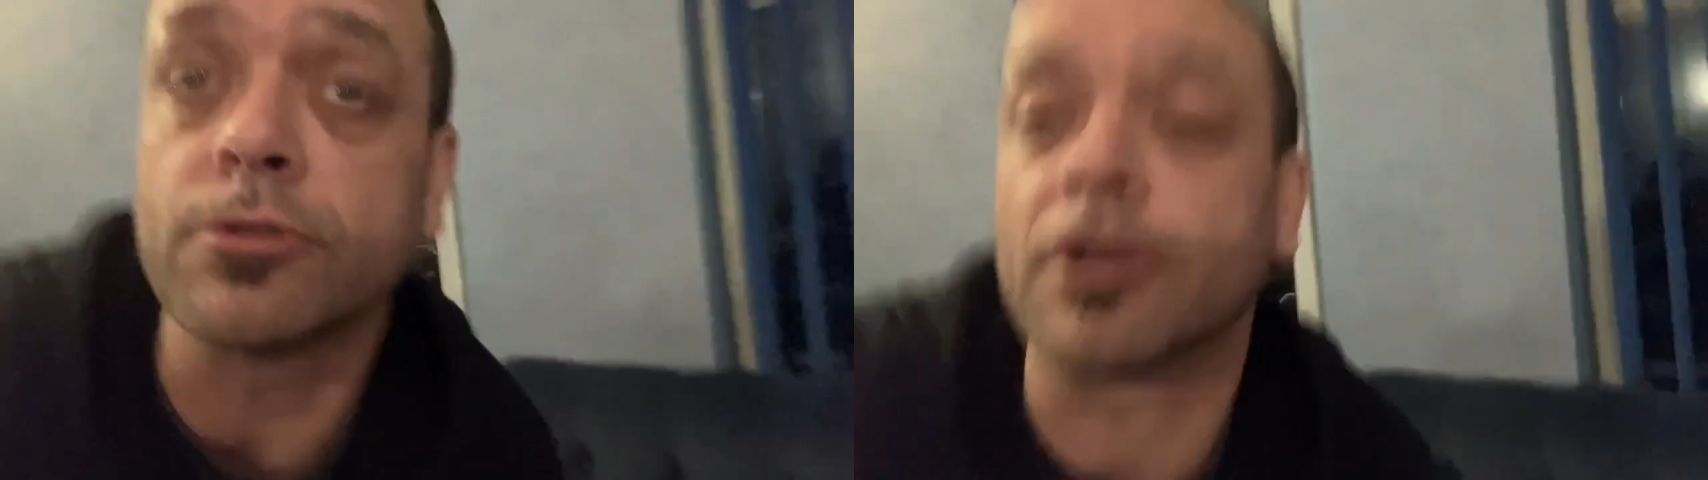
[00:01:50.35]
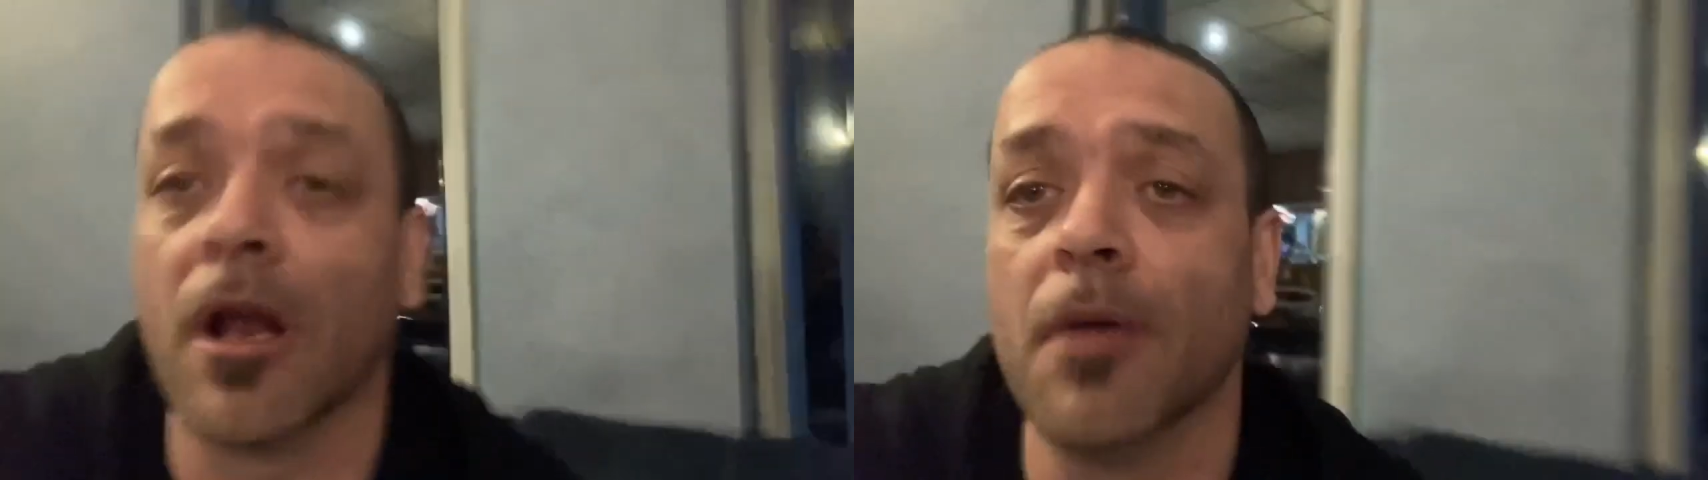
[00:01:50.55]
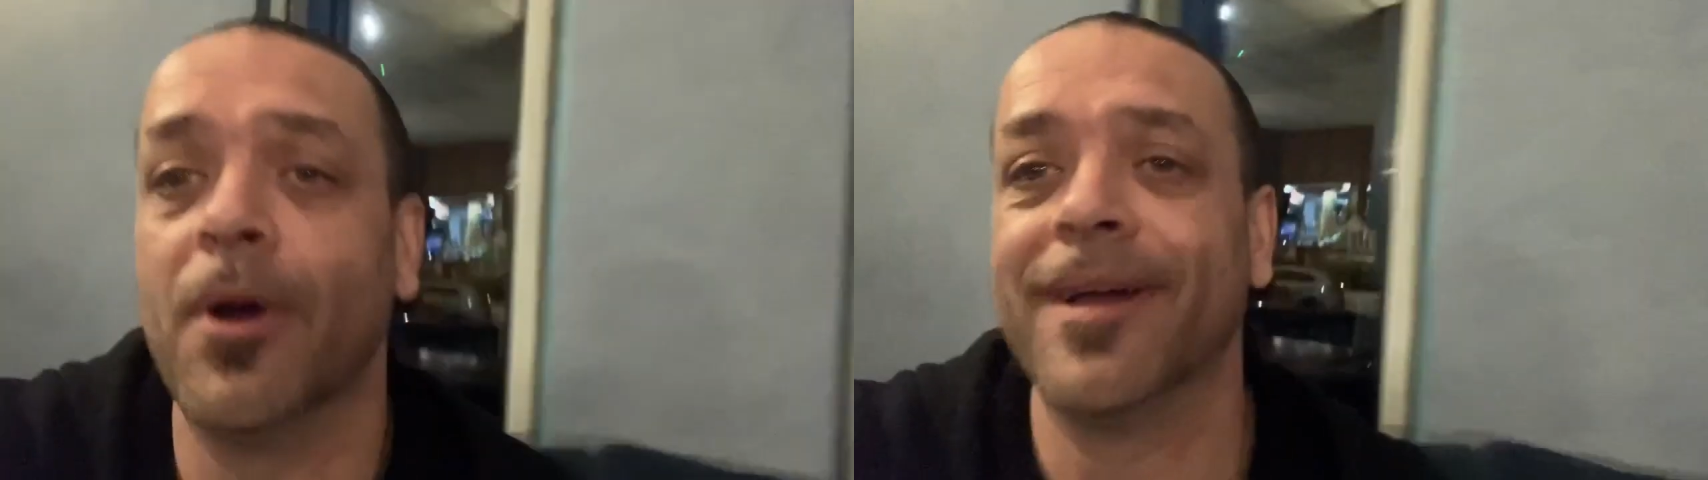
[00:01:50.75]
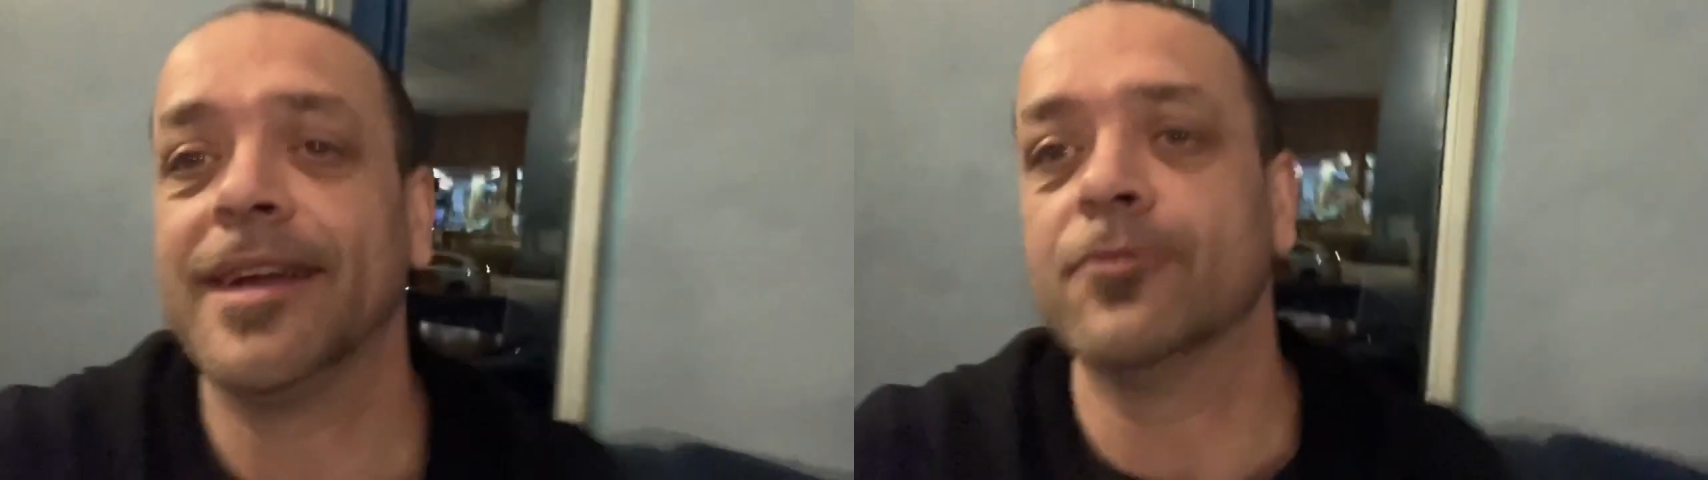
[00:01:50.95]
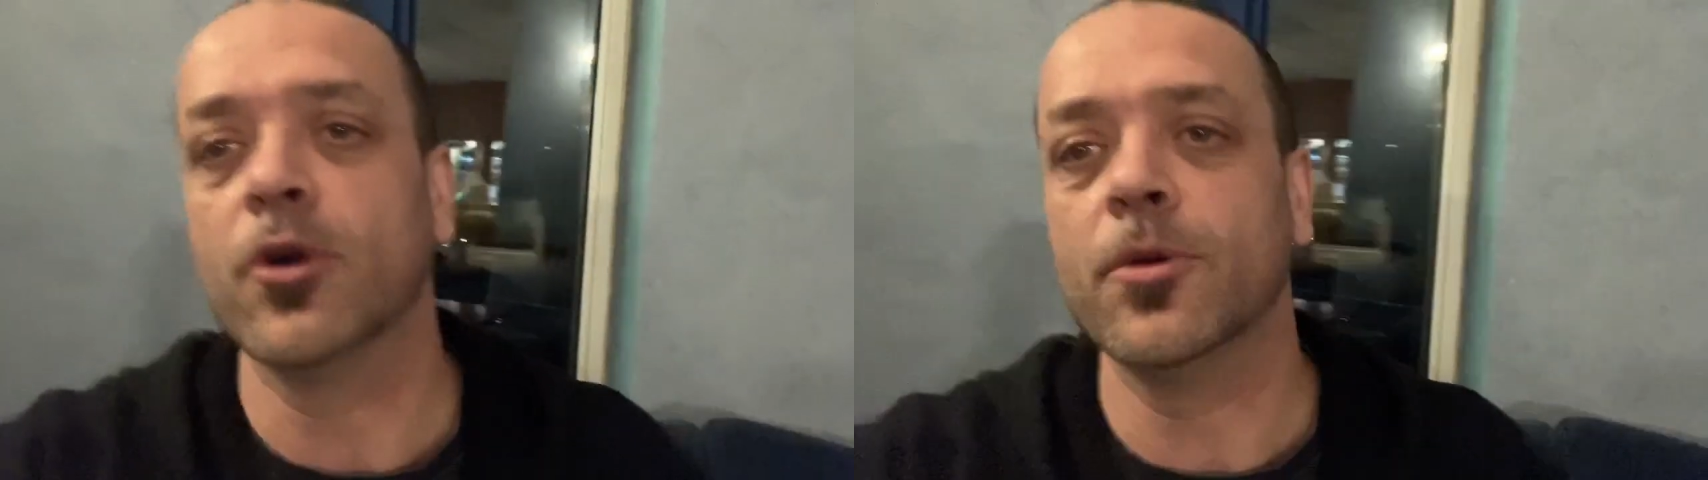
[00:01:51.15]
Club
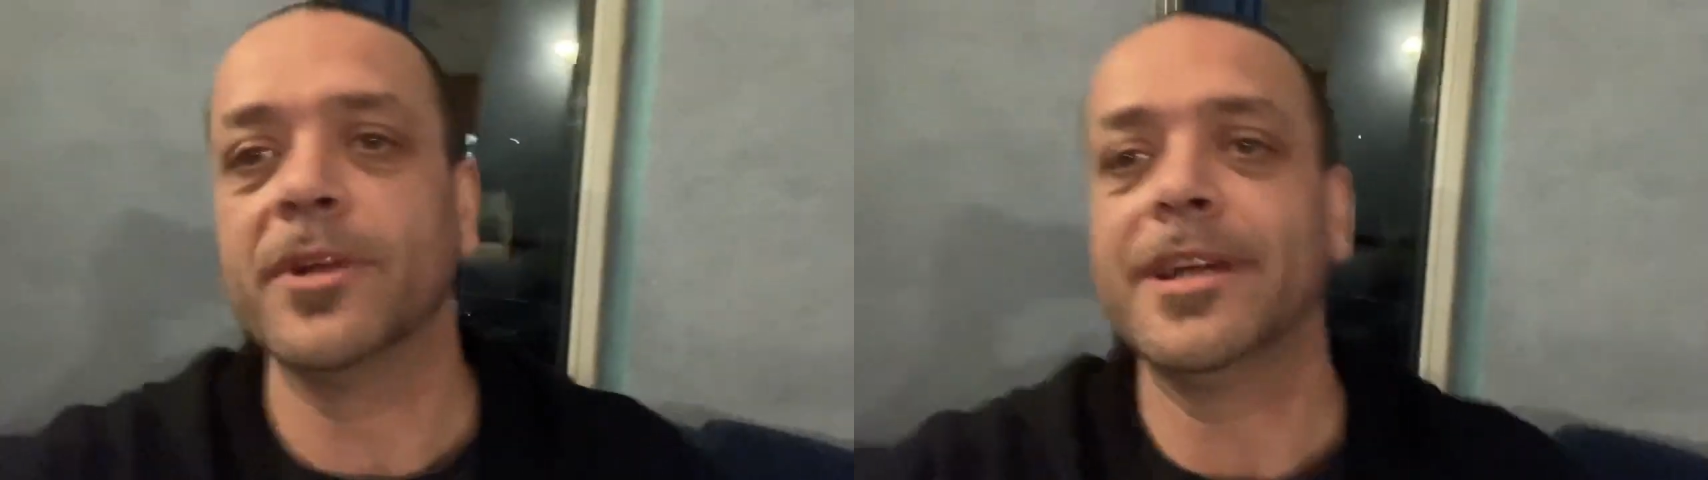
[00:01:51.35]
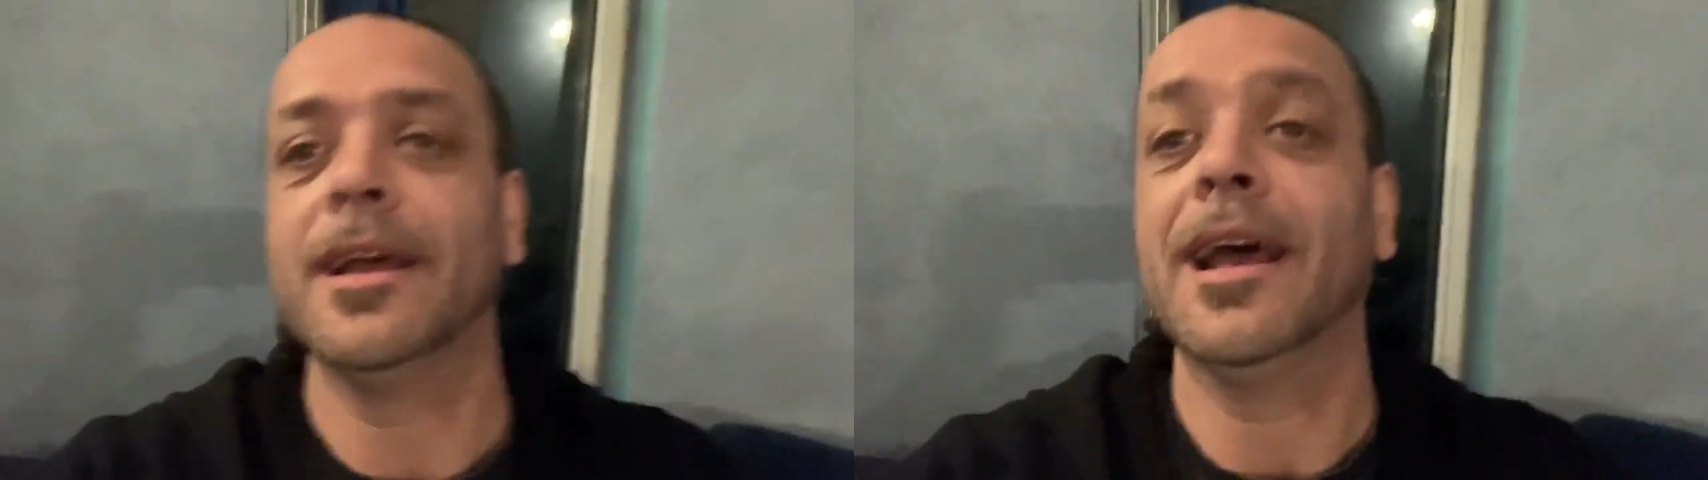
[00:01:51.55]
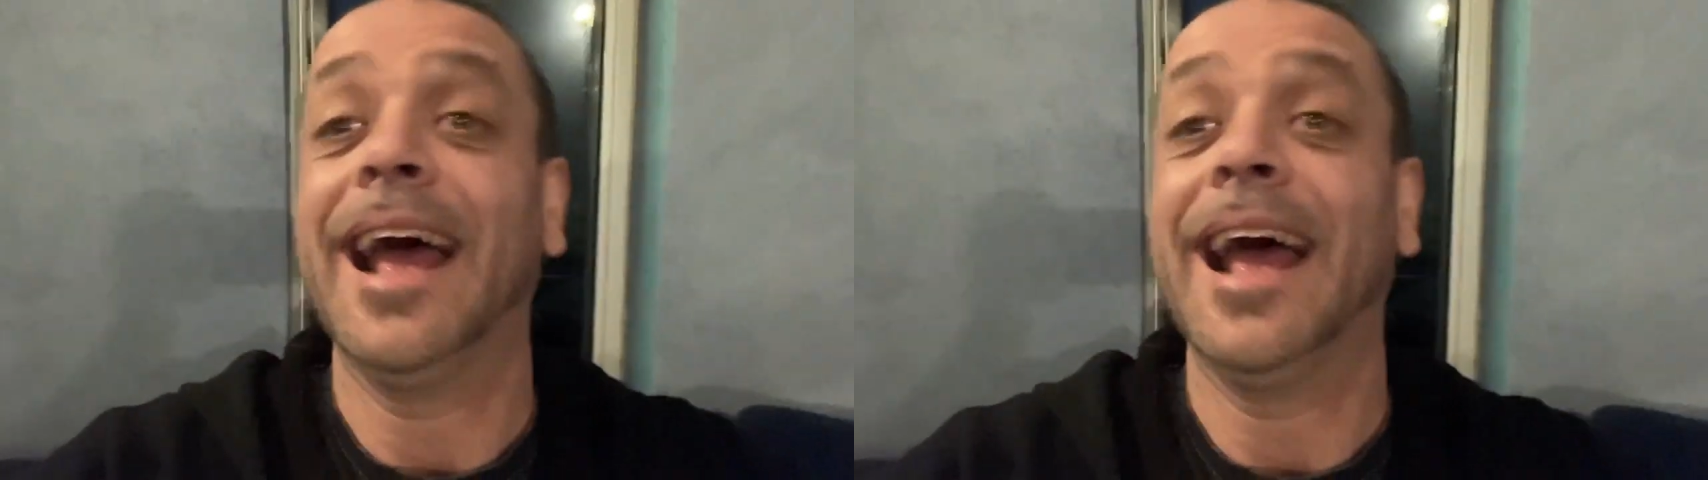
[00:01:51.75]
in Rumney,